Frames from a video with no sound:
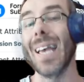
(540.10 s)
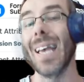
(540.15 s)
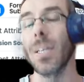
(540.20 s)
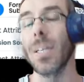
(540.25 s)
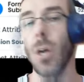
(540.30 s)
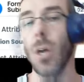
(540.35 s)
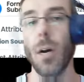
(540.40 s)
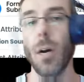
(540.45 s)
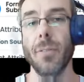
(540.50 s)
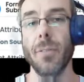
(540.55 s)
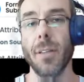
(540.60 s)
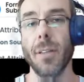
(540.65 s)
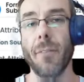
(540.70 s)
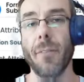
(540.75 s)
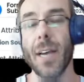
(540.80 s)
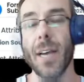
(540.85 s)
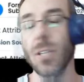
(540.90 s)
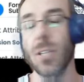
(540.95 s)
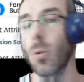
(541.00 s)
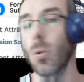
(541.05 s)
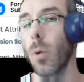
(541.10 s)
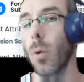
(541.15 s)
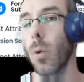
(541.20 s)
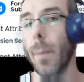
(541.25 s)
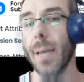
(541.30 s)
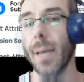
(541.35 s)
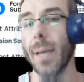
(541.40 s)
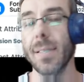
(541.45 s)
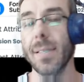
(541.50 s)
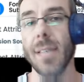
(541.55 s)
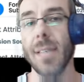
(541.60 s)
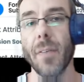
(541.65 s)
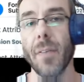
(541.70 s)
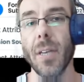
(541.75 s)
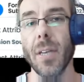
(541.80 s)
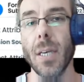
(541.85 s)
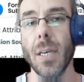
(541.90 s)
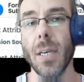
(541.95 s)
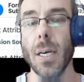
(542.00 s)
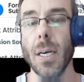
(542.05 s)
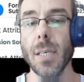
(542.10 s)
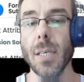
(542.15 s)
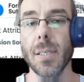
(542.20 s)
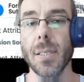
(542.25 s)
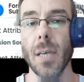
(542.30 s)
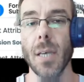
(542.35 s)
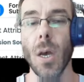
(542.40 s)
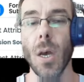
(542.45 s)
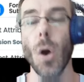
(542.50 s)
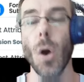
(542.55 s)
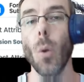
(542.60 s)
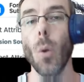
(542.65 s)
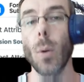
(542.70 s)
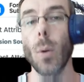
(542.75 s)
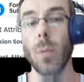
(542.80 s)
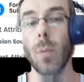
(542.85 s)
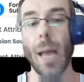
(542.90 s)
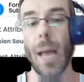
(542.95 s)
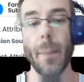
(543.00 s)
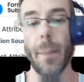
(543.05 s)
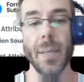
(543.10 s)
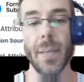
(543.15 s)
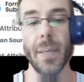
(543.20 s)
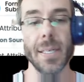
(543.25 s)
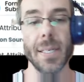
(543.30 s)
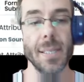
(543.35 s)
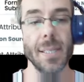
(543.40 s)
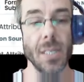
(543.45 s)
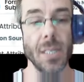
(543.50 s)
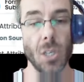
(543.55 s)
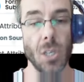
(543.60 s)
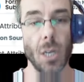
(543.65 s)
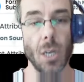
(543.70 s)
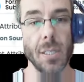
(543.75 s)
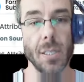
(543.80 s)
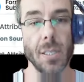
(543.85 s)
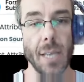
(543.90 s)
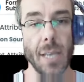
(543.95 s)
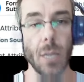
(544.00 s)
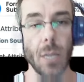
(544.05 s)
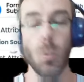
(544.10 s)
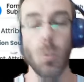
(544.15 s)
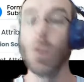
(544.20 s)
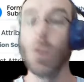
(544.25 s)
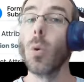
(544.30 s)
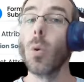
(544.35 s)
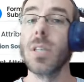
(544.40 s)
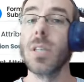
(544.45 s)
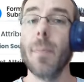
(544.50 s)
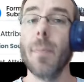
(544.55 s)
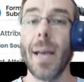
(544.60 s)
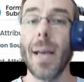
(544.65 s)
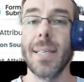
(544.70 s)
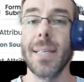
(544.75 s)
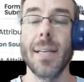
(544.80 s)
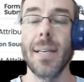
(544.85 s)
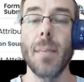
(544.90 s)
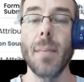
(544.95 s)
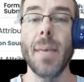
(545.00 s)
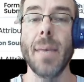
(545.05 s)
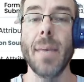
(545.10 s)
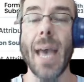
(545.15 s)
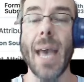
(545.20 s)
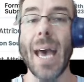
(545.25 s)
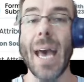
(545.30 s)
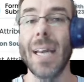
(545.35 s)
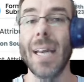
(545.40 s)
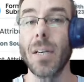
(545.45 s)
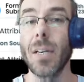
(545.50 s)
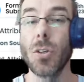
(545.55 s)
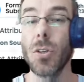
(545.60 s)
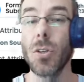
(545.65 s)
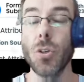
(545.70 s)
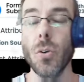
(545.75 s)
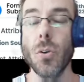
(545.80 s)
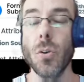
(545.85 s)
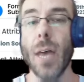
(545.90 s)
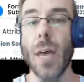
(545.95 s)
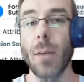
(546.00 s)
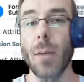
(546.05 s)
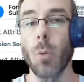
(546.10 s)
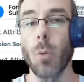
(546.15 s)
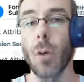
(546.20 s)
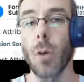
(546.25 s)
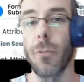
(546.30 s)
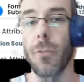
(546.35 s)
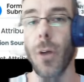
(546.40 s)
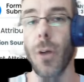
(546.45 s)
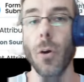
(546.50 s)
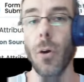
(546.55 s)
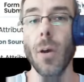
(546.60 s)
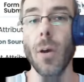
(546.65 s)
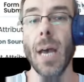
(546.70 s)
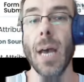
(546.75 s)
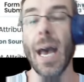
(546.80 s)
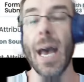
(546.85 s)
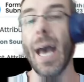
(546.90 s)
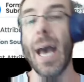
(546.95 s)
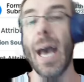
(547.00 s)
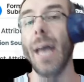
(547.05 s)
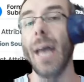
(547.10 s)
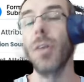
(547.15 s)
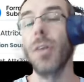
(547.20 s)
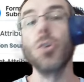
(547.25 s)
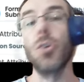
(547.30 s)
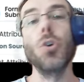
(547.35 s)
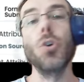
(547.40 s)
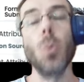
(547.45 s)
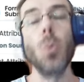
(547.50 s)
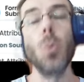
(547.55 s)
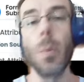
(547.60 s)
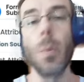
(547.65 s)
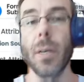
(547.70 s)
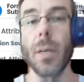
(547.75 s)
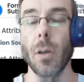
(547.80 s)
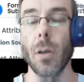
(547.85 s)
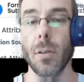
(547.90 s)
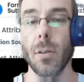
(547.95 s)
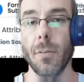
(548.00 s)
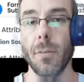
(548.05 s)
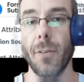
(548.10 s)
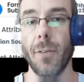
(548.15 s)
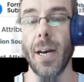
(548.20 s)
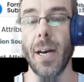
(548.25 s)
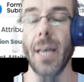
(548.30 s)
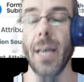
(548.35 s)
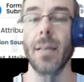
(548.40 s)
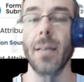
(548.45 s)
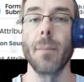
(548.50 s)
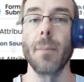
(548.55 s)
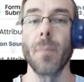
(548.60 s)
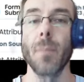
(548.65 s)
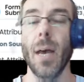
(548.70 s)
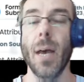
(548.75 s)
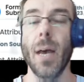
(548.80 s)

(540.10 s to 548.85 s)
days after the fact, or about 7 years, what will happen is this contact will automatically be added to that workflow, and you will be notified,